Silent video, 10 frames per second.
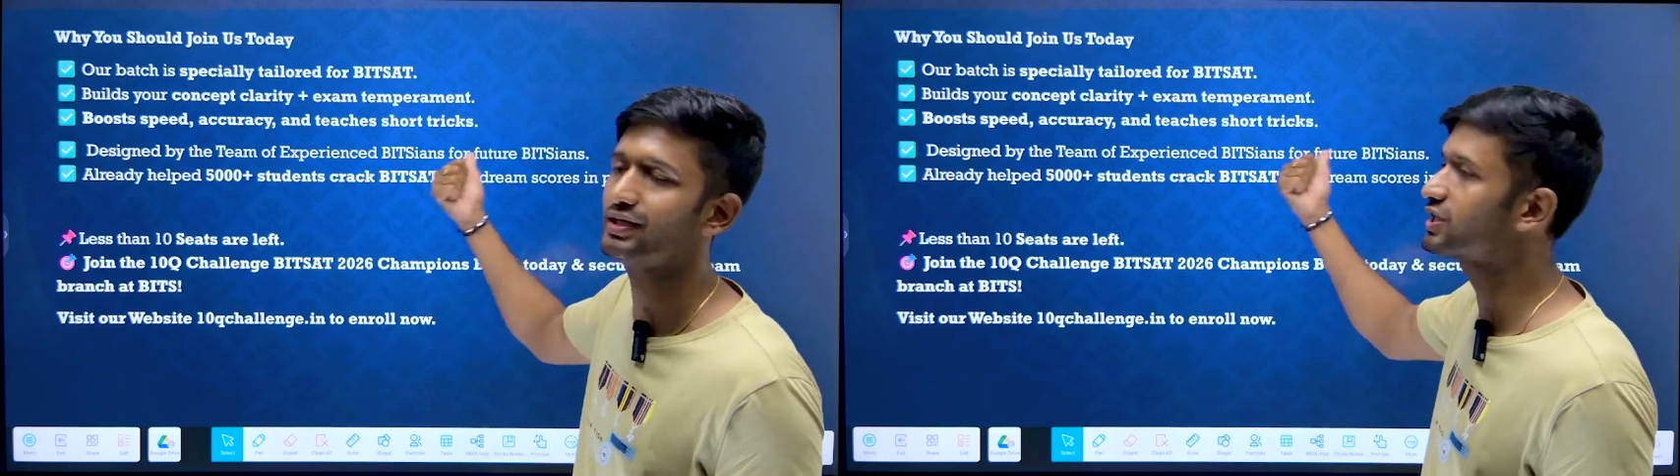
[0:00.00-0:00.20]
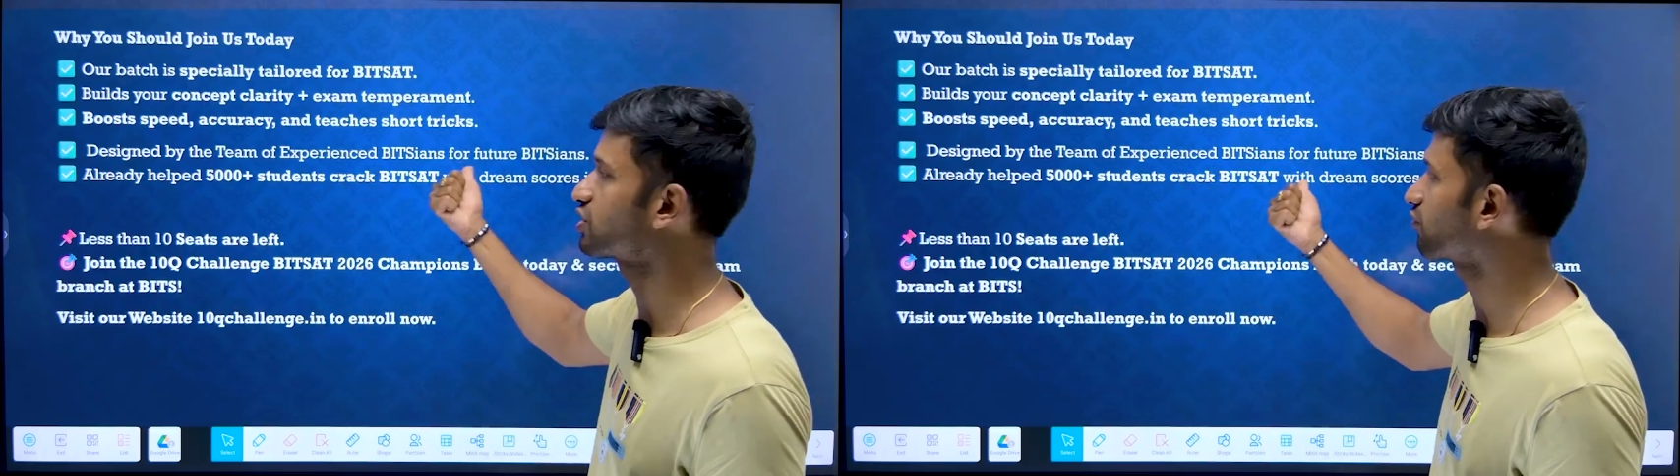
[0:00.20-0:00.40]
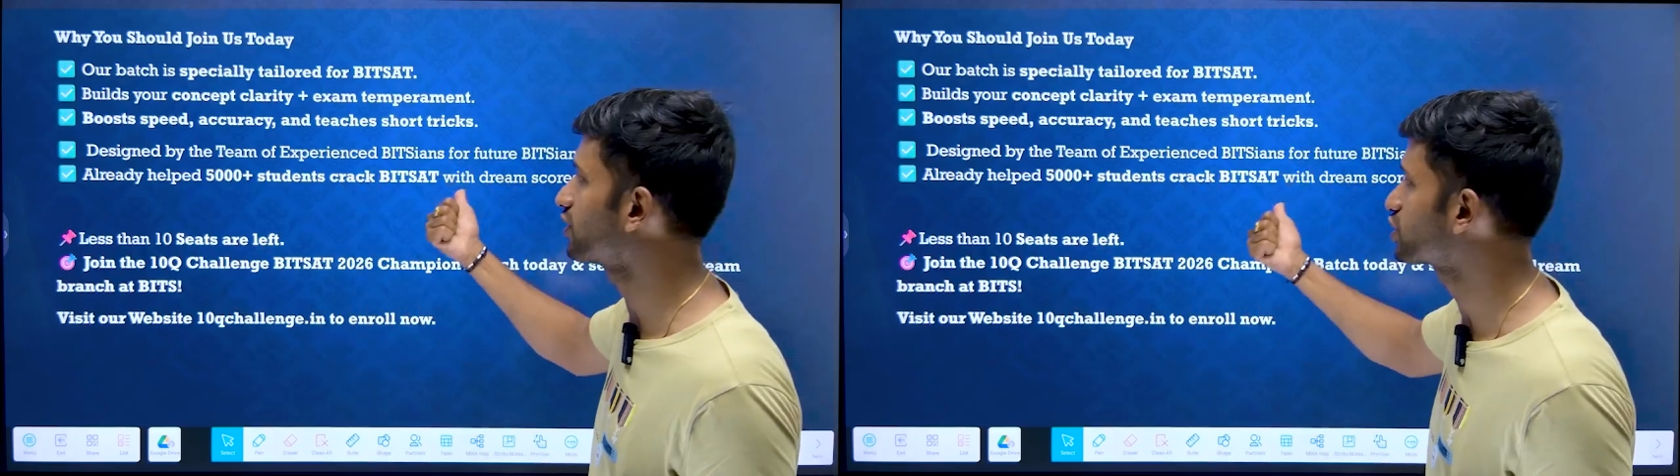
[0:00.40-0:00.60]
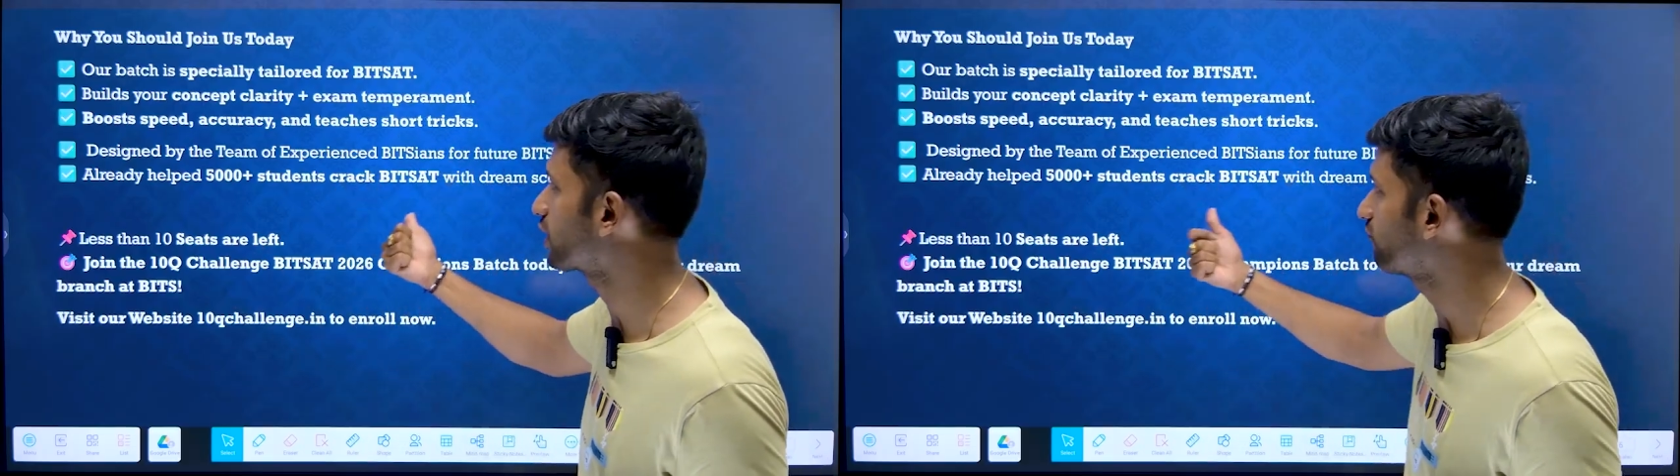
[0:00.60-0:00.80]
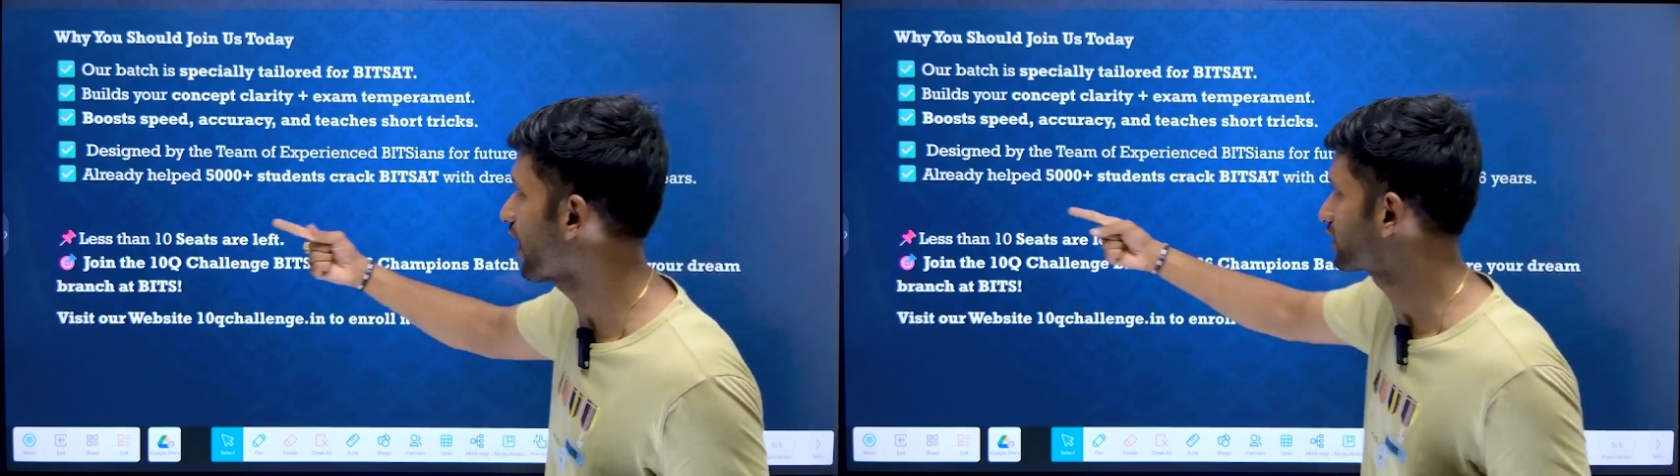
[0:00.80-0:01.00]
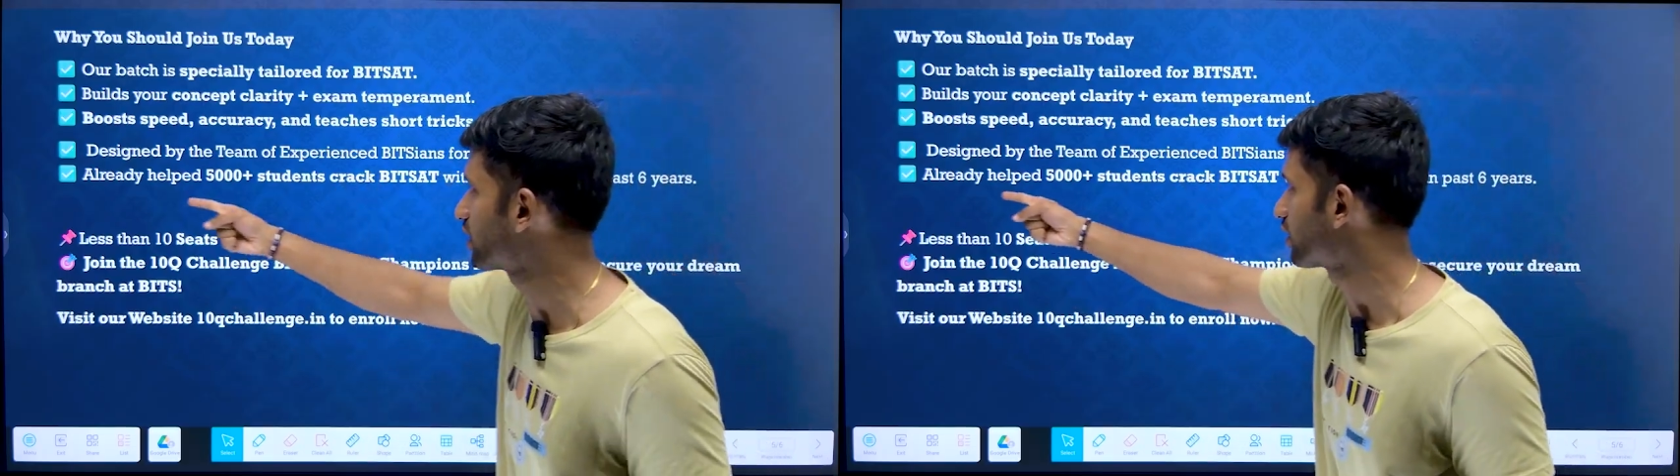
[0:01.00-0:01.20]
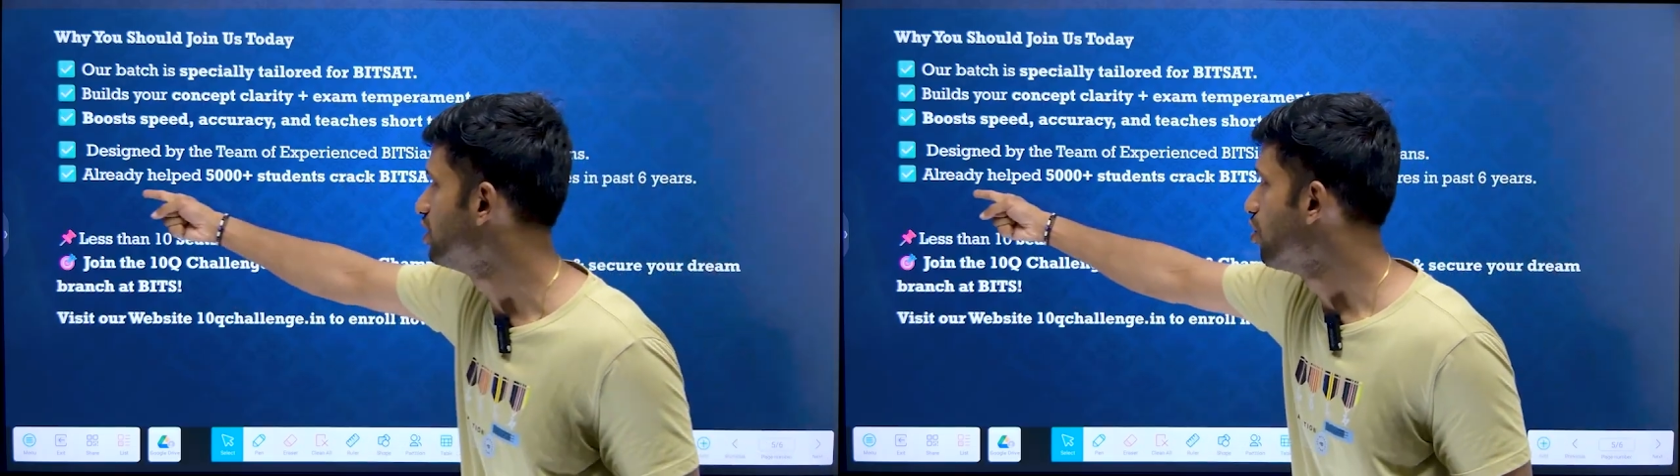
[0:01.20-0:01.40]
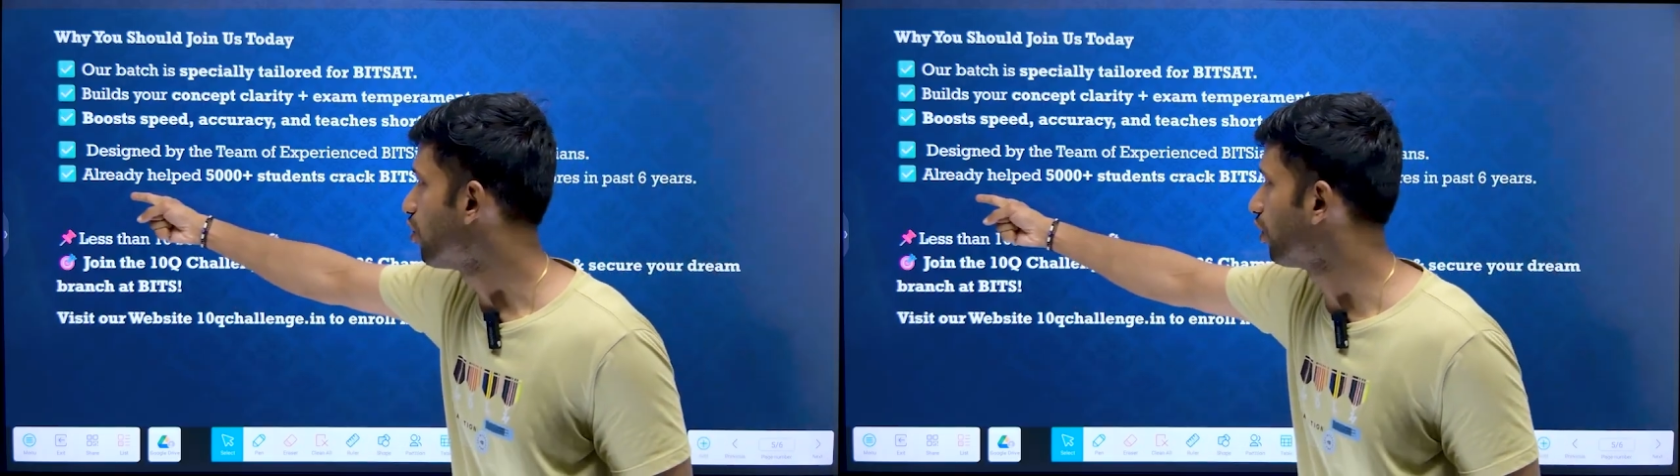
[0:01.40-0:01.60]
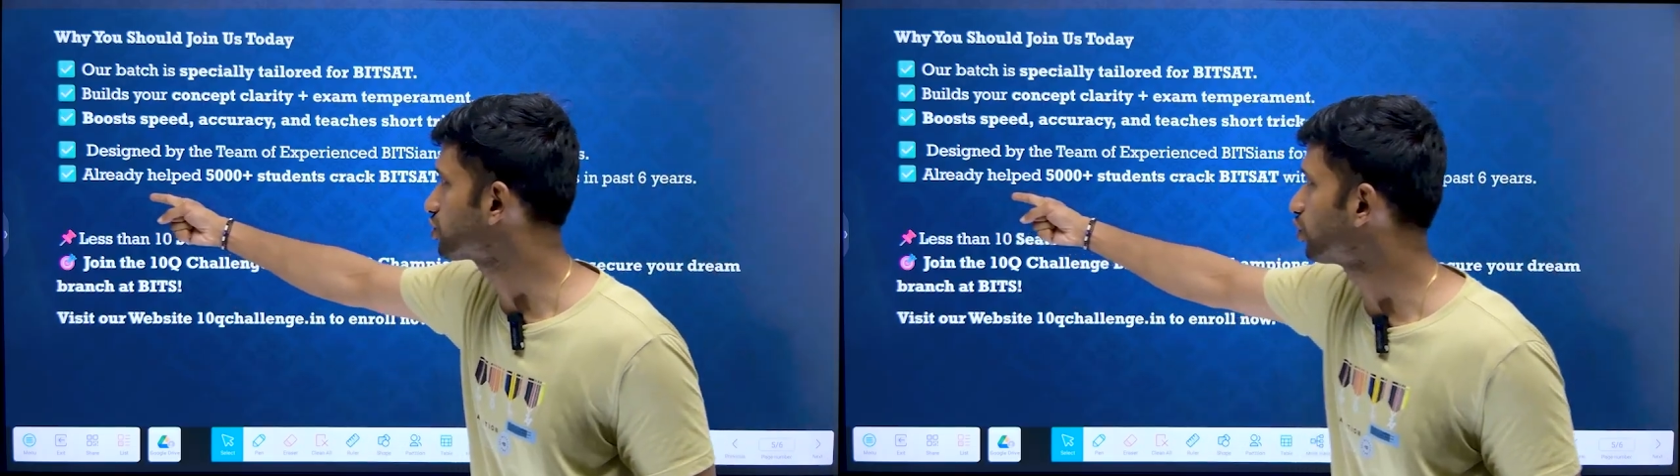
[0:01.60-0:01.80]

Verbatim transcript: distinguishing factor. Also,